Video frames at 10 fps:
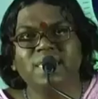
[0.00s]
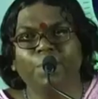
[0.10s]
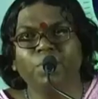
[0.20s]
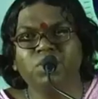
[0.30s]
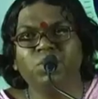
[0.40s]

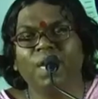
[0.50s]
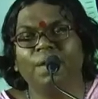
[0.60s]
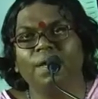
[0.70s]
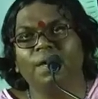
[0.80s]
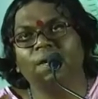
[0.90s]
supposed to
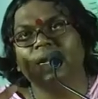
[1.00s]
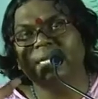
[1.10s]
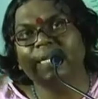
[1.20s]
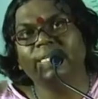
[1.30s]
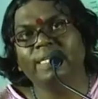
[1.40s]

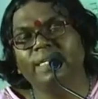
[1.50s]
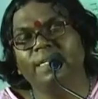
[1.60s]
conduct